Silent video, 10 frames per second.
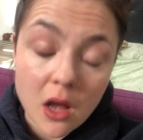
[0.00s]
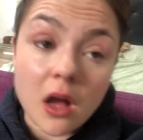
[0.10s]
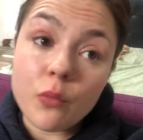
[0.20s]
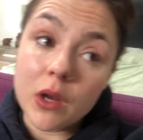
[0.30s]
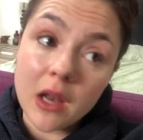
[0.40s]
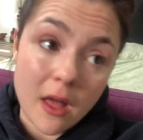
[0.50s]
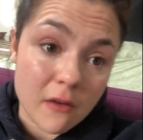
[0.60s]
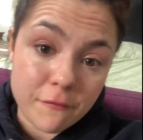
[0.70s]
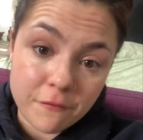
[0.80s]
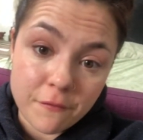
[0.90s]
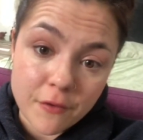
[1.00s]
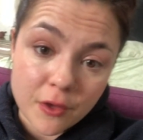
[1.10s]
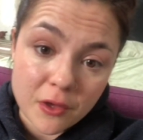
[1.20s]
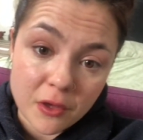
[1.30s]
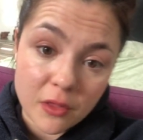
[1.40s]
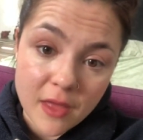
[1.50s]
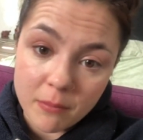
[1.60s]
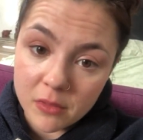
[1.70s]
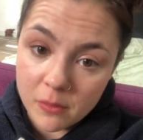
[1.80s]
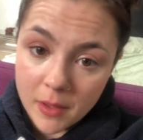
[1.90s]
would love for
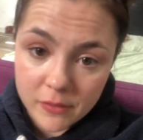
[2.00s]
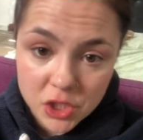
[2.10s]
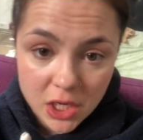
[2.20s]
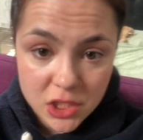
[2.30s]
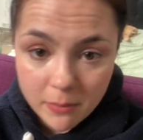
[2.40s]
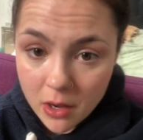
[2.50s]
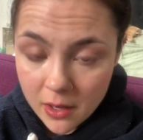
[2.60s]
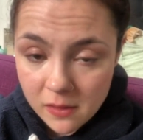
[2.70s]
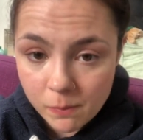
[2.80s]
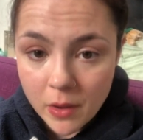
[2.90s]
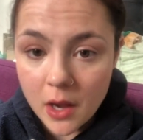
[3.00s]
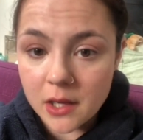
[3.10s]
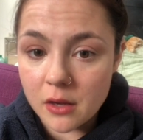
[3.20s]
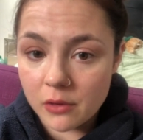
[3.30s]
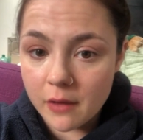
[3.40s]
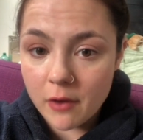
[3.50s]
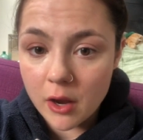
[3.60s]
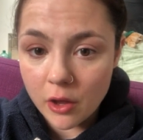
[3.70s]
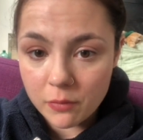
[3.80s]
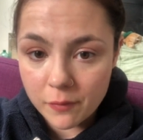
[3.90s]
them to be able to change their minds, but I don't have high
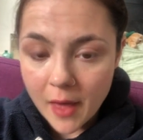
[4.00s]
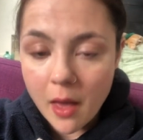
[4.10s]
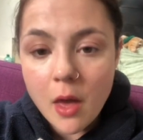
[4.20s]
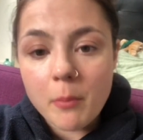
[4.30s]
hope for that.